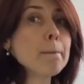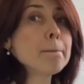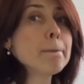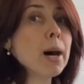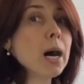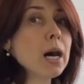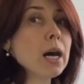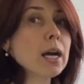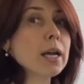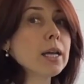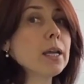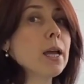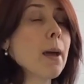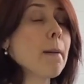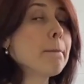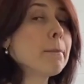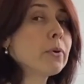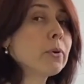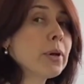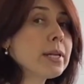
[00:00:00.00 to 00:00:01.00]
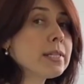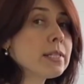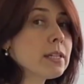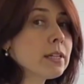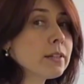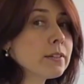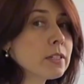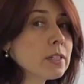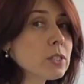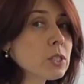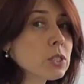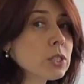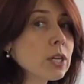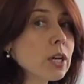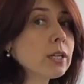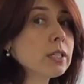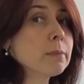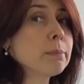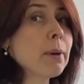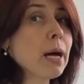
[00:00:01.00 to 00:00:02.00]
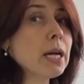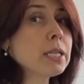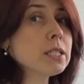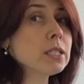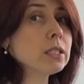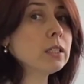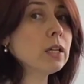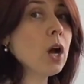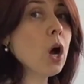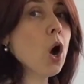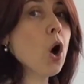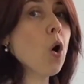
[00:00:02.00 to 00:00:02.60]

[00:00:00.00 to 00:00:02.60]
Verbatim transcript: by pressing the start button